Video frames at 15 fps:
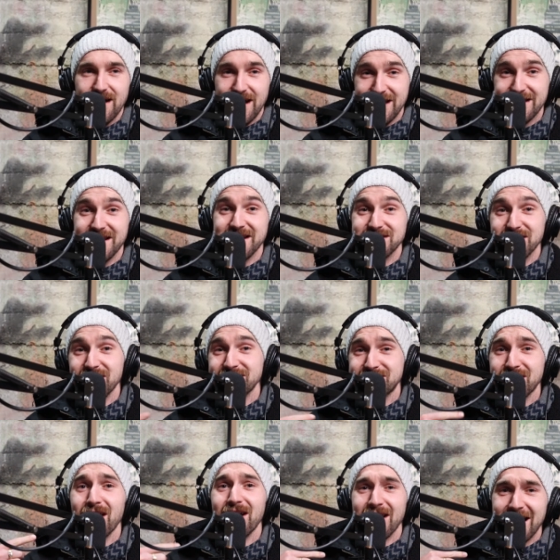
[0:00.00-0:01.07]
I think, I it's cleaned
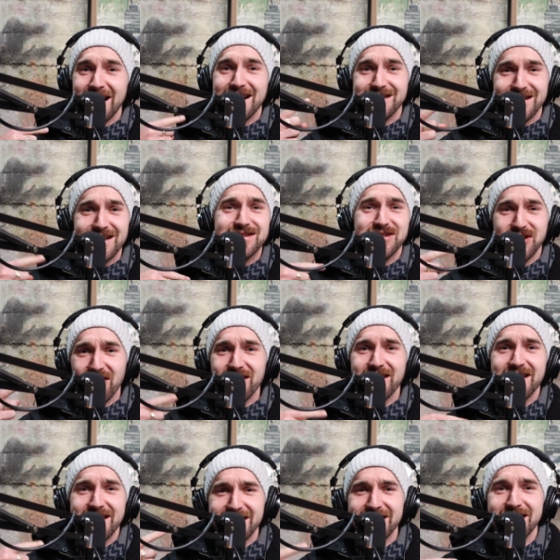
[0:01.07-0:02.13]
so. it up a bit. It, has got
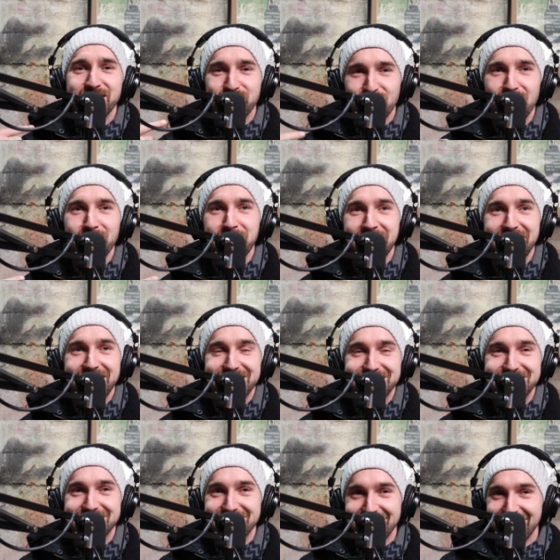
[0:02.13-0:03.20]
healing properties.